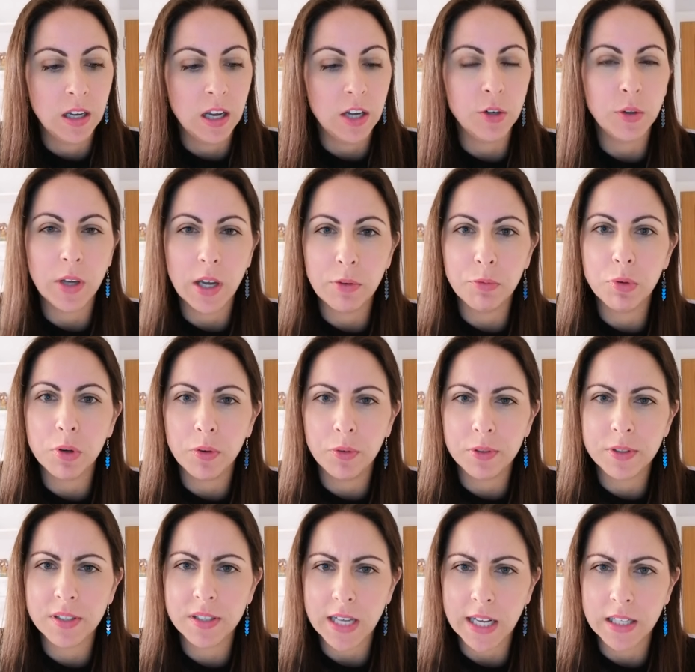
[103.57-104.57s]
And you get a real
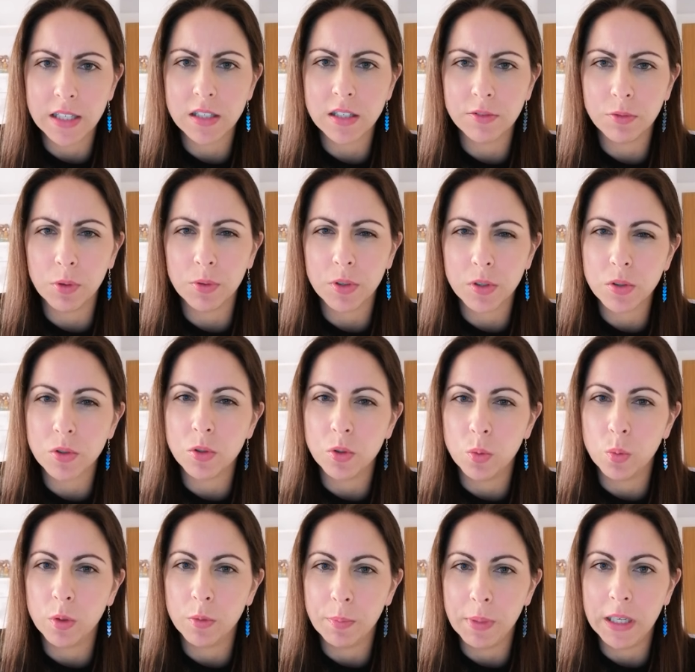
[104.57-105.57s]
sense of what the
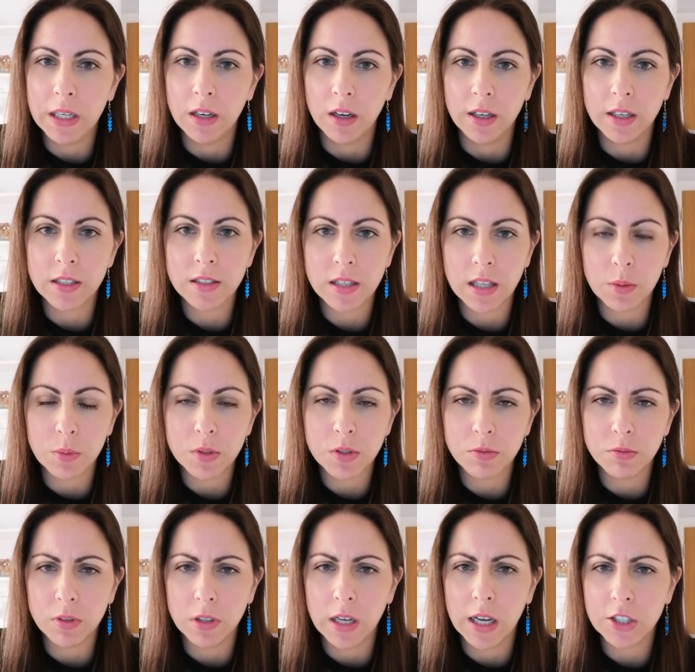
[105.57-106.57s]
school would be like. So that
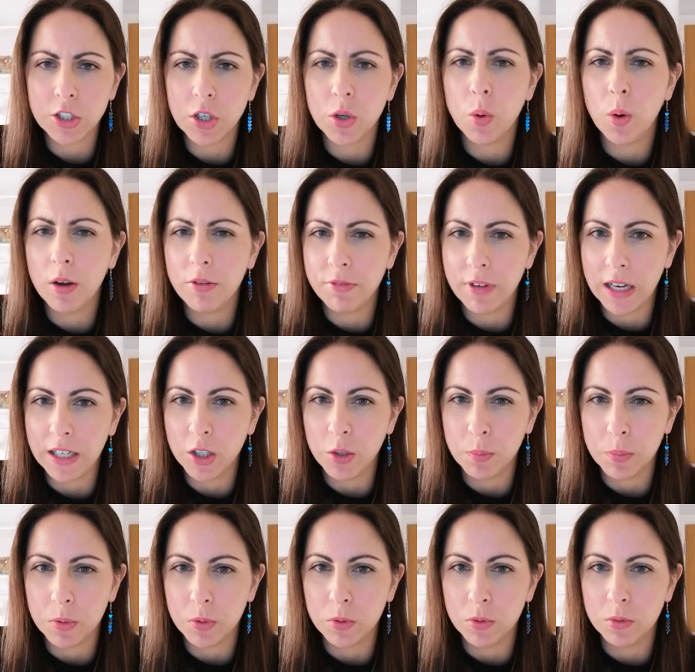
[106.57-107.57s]
was actually quite a
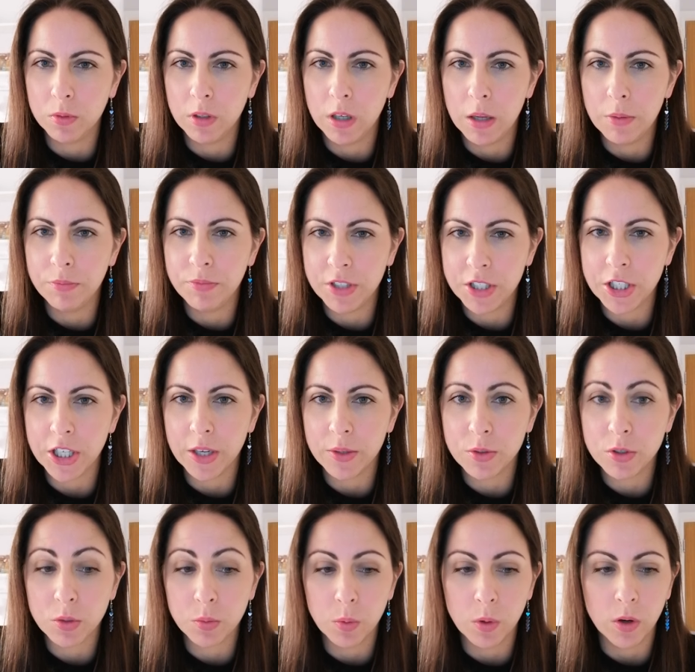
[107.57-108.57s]
valuable video
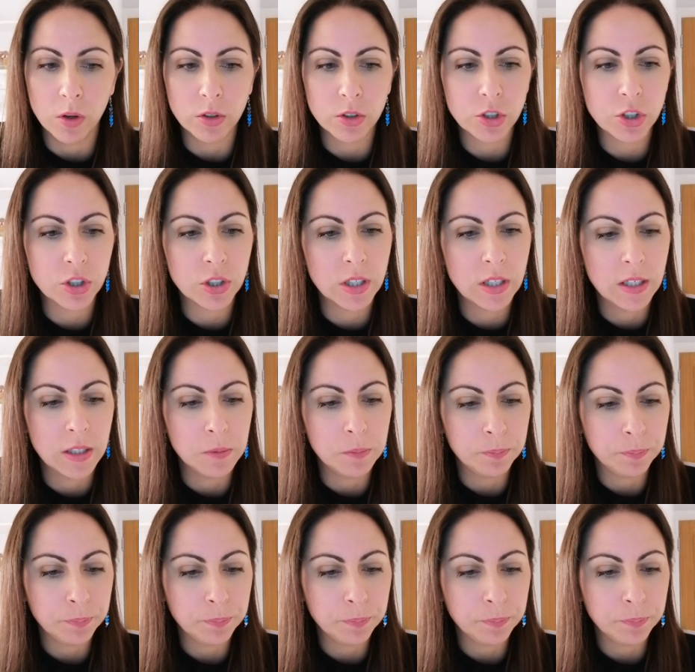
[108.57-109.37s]
to watch.